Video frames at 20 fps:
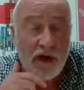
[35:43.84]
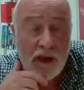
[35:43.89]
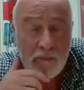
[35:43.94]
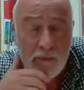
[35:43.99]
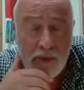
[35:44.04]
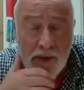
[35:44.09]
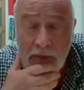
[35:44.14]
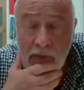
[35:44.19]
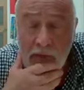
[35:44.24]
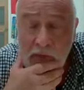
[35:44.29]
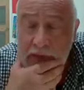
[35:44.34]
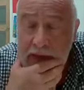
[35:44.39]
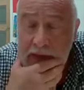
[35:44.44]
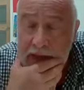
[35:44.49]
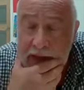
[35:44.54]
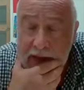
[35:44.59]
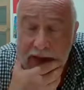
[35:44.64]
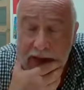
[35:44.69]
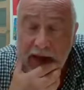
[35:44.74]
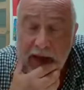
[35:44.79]
drama,
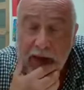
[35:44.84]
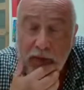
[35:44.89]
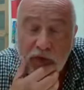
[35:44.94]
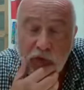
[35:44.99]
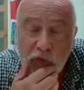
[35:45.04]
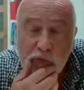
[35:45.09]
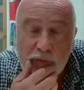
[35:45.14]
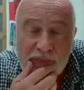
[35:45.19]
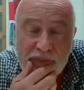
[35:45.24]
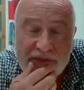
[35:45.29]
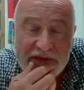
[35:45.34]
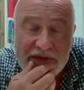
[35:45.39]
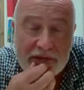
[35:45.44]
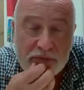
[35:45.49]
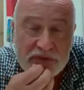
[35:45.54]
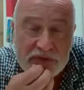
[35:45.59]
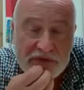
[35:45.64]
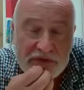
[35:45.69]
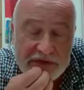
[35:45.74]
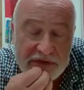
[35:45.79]
I would hope that
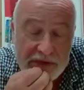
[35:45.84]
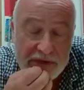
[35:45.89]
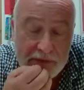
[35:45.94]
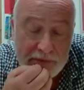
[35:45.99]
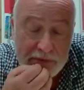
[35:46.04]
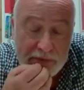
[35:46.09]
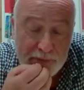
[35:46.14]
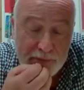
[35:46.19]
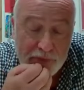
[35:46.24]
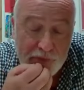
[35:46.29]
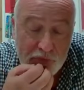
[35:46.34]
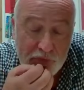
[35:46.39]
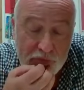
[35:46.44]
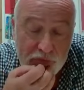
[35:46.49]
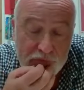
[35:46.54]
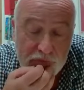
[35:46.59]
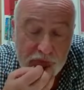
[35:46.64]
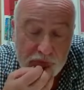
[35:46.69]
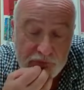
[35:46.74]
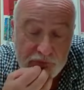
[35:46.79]
he would uh,
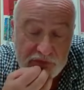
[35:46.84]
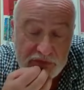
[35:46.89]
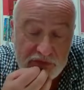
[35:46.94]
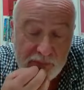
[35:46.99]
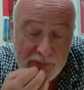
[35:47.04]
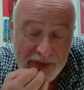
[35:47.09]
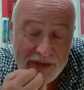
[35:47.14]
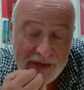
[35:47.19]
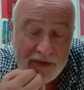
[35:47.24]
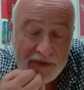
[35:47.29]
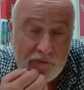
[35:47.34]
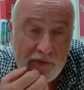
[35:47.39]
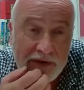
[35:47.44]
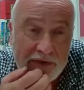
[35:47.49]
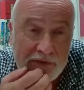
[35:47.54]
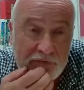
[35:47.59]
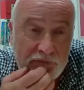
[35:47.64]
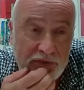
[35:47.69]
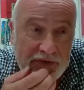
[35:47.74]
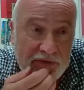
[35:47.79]
approve of a dramatic
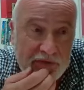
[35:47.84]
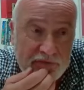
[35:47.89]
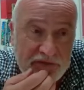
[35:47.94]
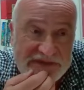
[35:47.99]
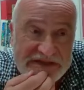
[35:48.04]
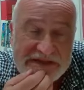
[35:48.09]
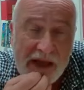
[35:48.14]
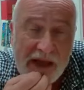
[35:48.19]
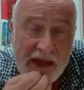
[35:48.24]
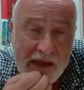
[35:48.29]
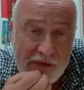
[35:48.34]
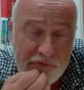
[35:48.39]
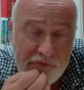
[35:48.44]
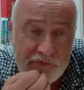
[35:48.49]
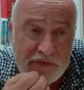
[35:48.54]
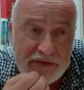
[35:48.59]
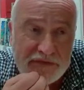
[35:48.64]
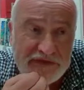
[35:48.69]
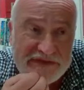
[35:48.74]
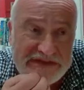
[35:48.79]
rendering of his
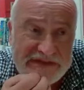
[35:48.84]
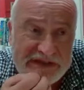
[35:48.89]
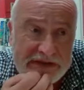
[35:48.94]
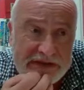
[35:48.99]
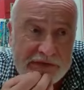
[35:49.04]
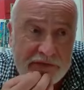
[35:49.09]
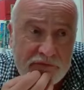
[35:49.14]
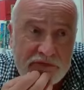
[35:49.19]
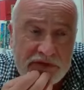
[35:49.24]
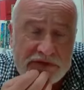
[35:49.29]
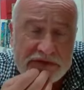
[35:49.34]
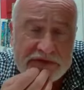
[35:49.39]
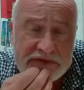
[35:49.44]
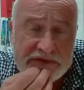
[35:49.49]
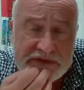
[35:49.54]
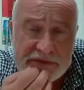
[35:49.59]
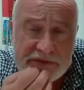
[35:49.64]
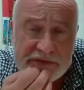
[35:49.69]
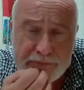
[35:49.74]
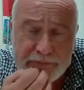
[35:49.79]
life and its
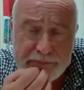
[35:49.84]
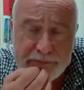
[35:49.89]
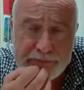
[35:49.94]
significance